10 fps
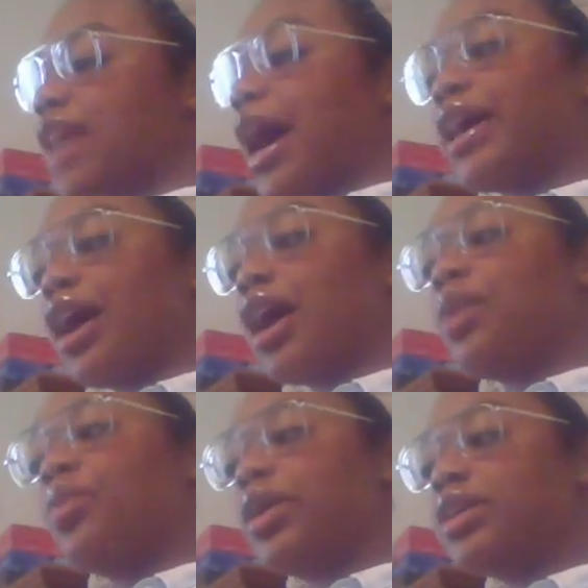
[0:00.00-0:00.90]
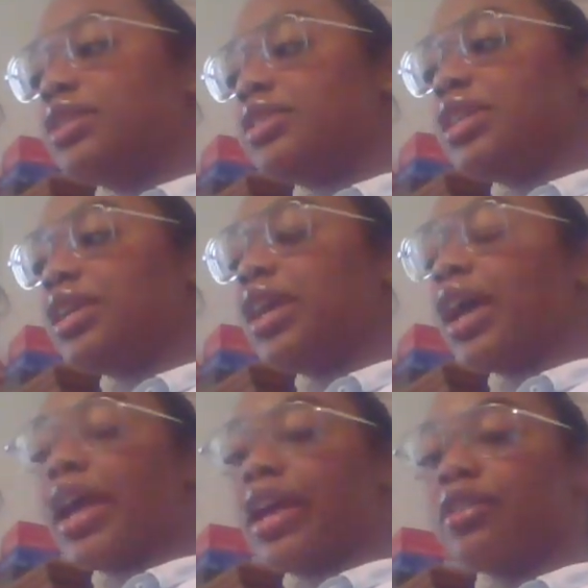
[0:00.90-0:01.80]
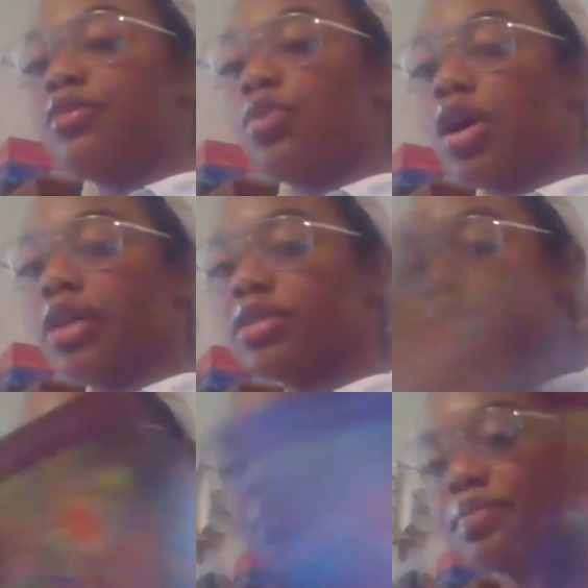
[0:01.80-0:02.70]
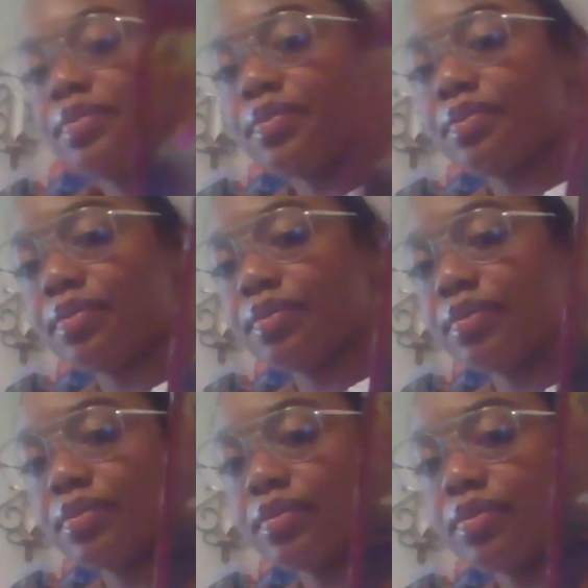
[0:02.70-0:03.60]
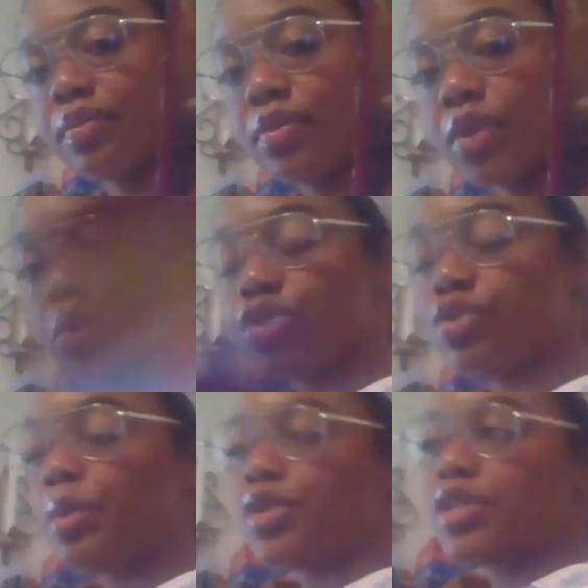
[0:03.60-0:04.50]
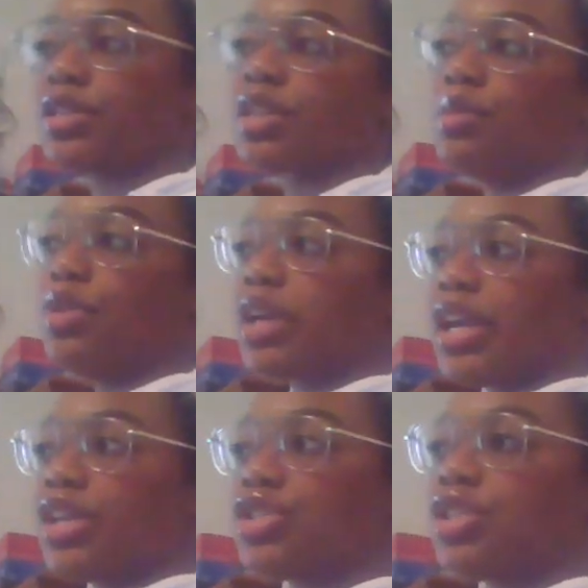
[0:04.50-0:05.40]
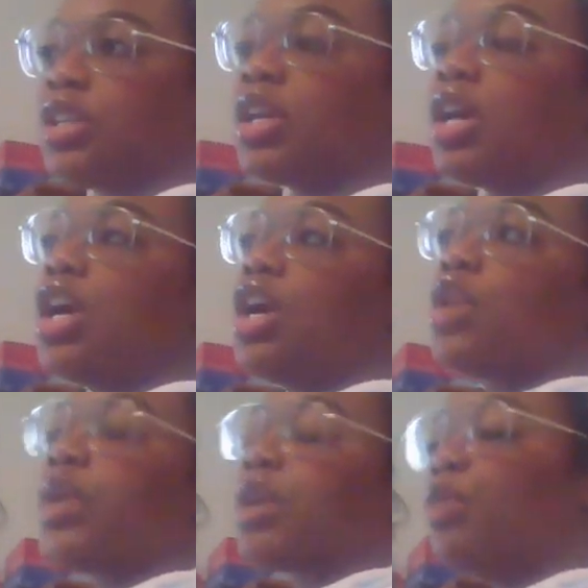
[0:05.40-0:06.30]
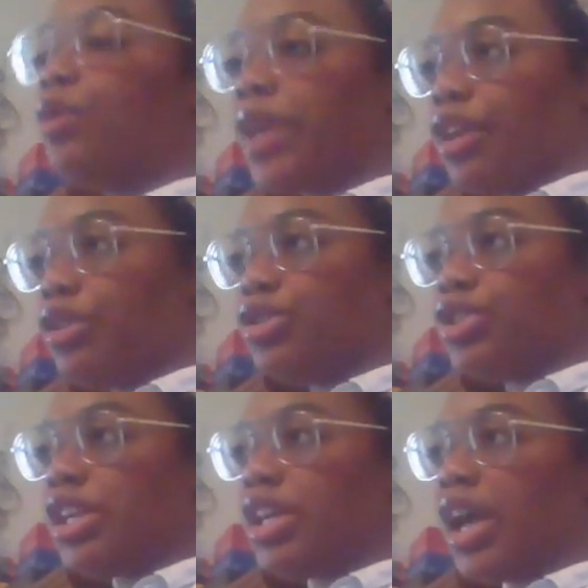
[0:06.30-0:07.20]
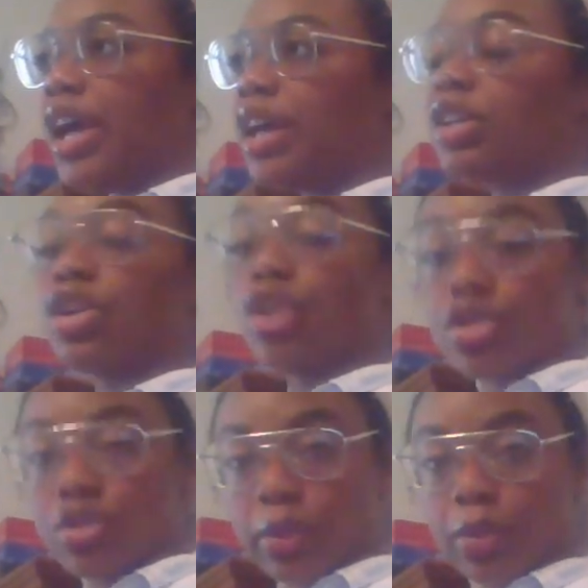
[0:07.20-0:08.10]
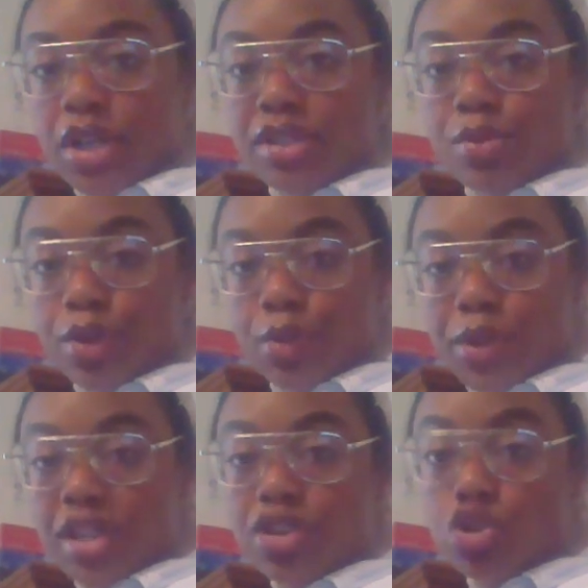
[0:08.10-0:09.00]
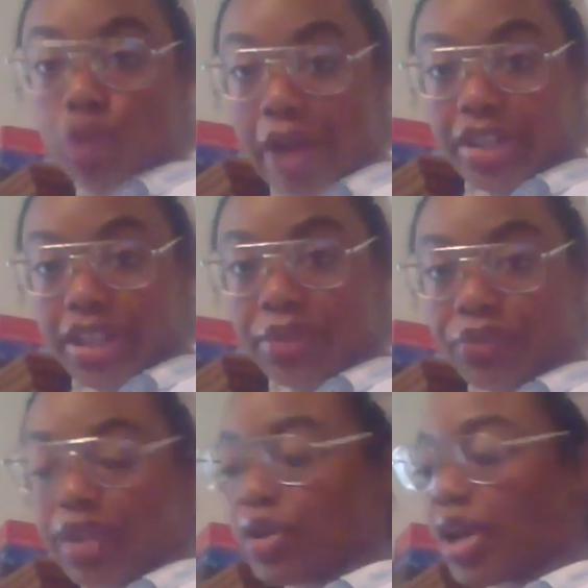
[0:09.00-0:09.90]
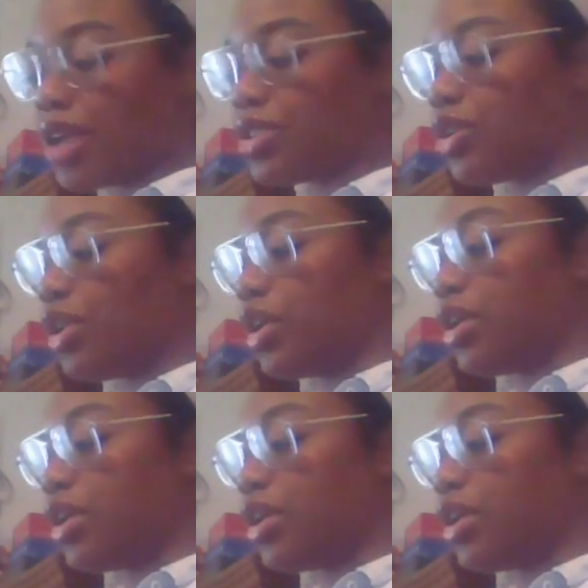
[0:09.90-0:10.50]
I got was the 8 of Wands, which represents communication, quick moving energy, and it could also represent traveling if you guys are